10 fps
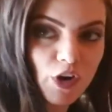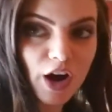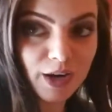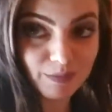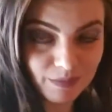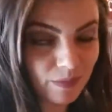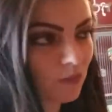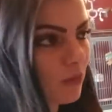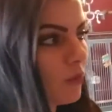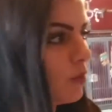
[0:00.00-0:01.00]
far,
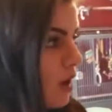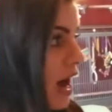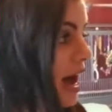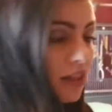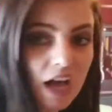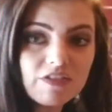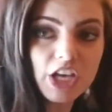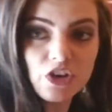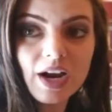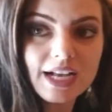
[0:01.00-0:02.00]
I love
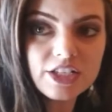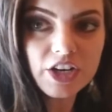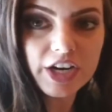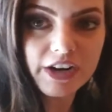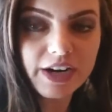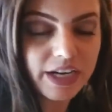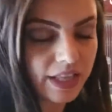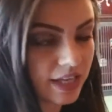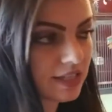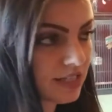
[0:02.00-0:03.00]
that you guys are hearing
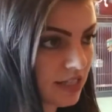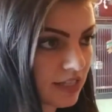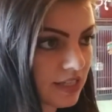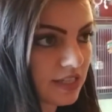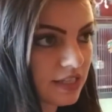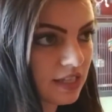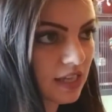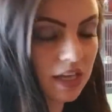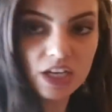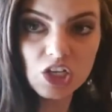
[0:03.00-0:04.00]
this,
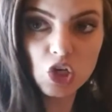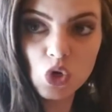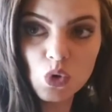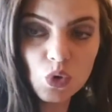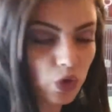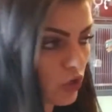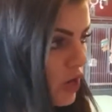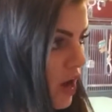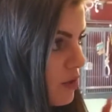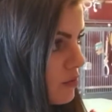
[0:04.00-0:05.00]
because, you know,